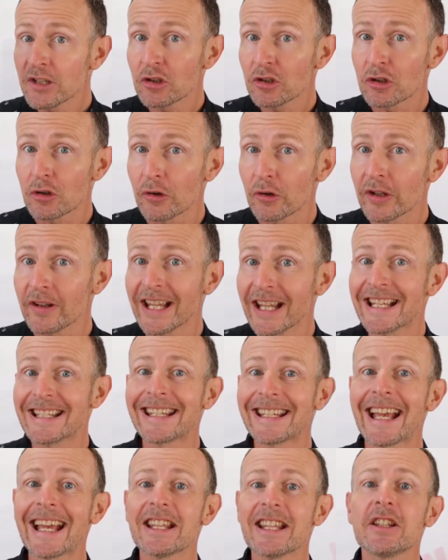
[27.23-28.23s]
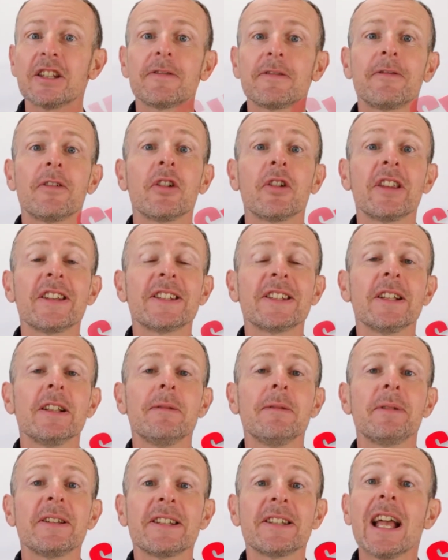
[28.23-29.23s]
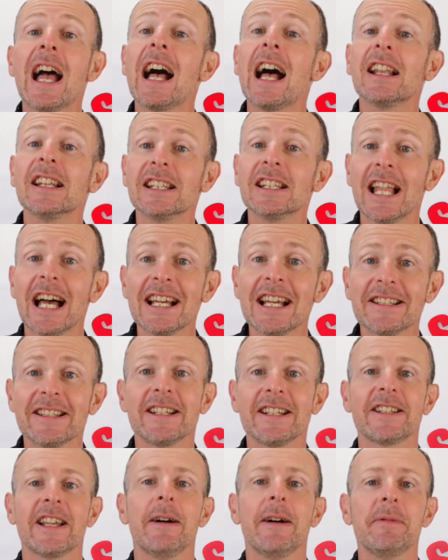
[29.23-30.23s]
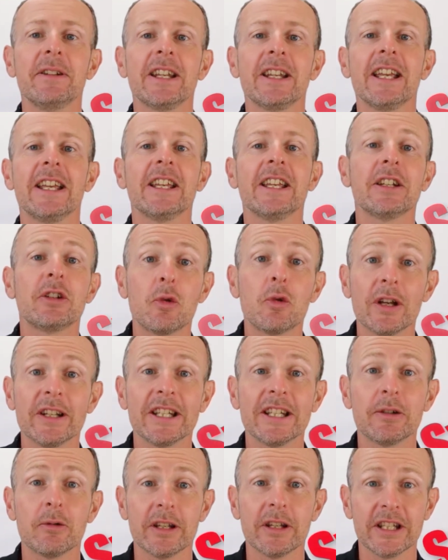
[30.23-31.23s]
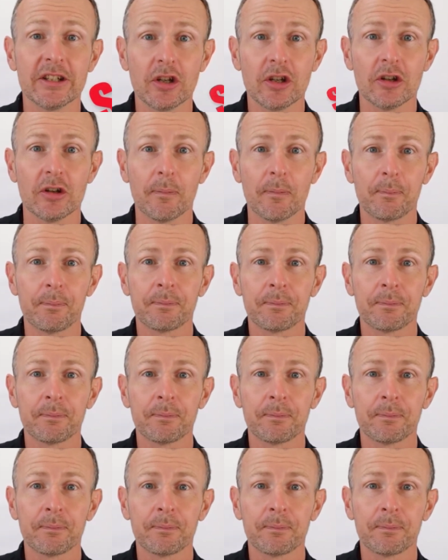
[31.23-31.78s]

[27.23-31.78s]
tutorial is guidance for the syllabus last examined in 2022.